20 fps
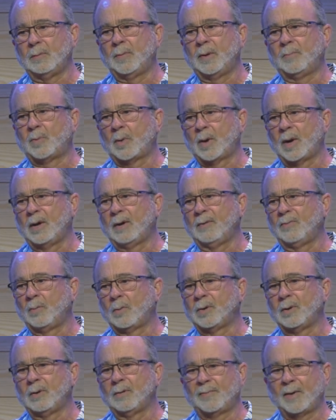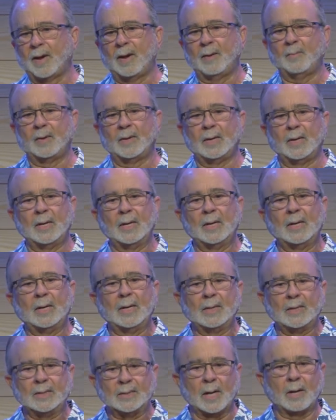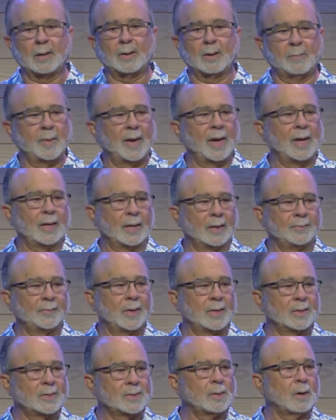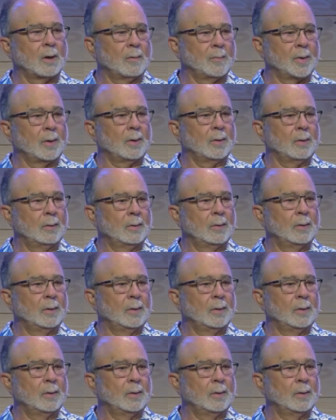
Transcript: been praying for in your family is not going to make it, that it's terminal.